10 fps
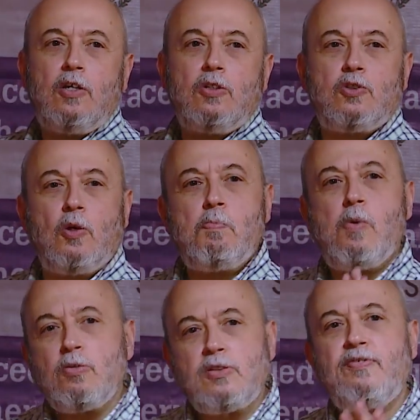So
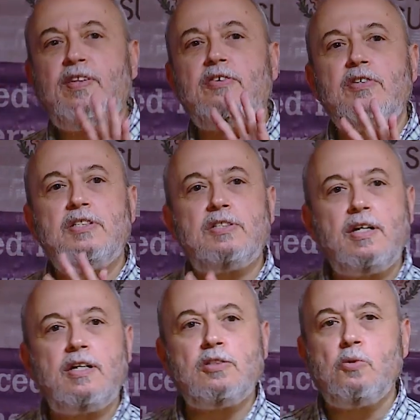most of the
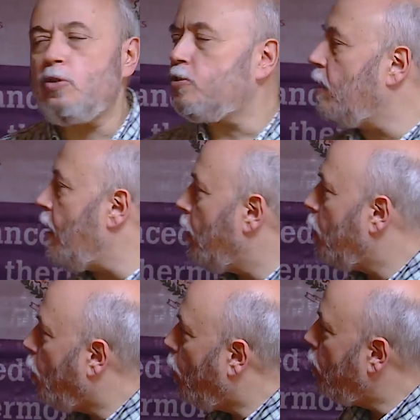research was
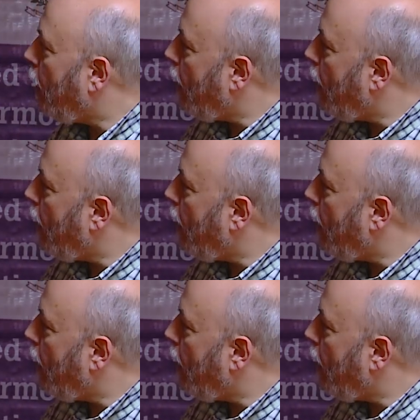done on